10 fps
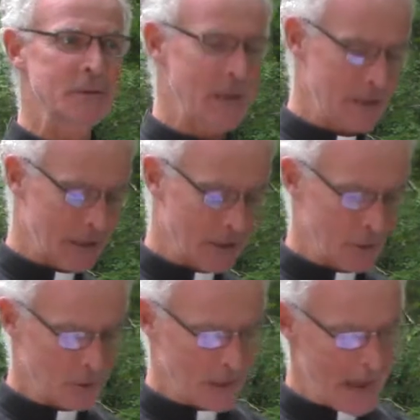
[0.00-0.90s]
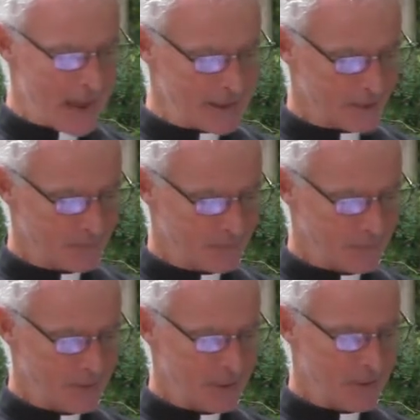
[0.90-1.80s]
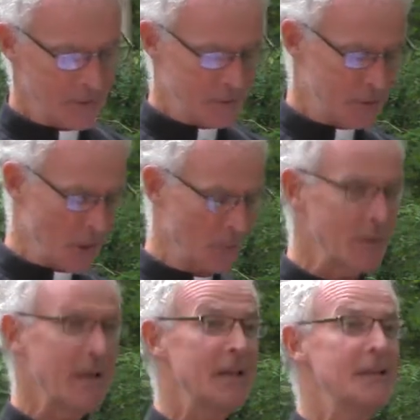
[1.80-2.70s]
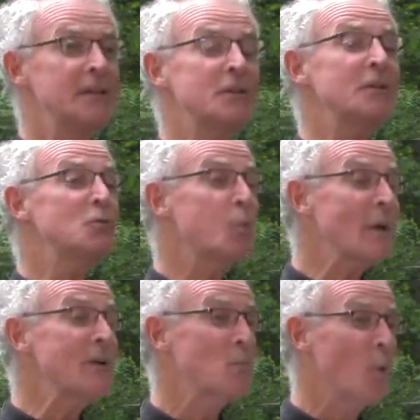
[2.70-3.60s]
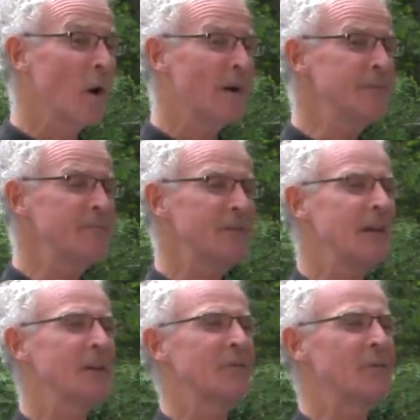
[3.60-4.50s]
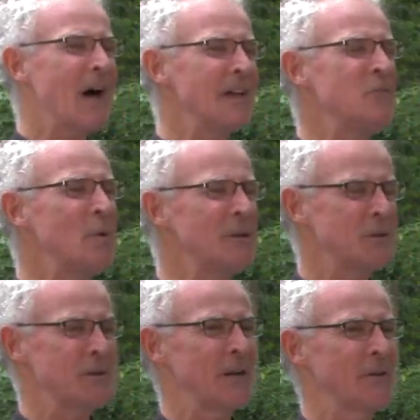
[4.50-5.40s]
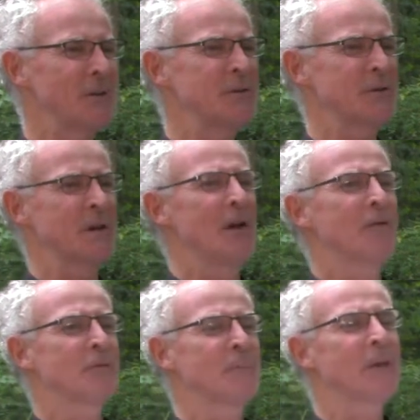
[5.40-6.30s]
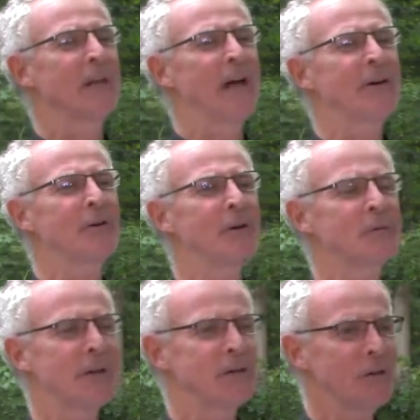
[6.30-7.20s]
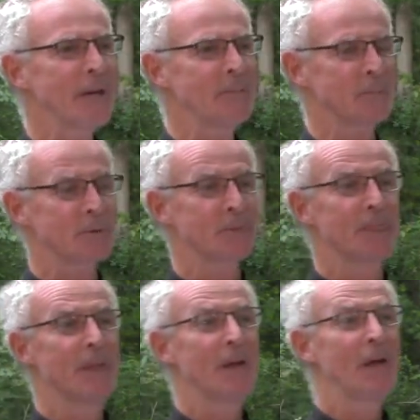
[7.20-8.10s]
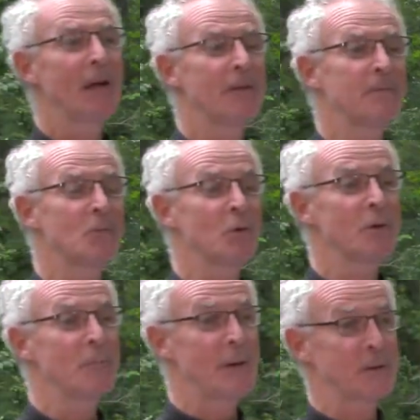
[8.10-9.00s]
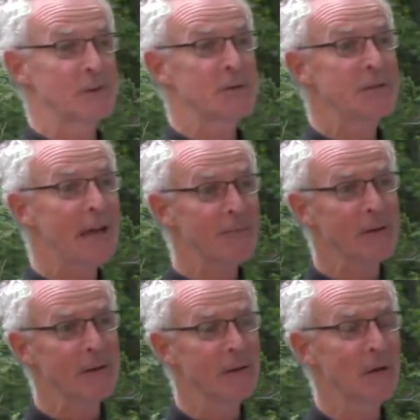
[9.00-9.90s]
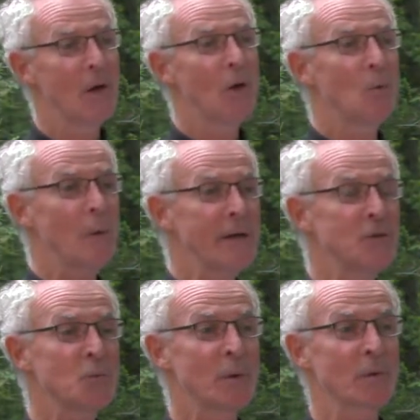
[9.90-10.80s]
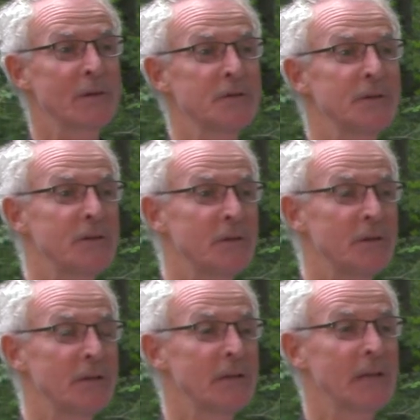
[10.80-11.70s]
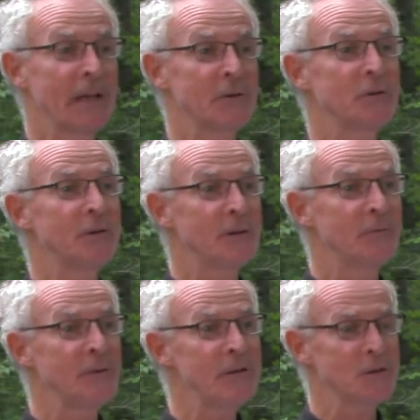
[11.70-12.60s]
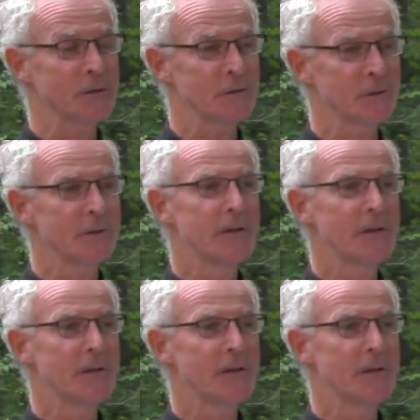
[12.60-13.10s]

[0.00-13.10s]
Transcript: take a look at it. So this is week 1 in a 5-week series from the letter of St. James. For the past 7 weeks, we were listening to the letter to the Ephesians.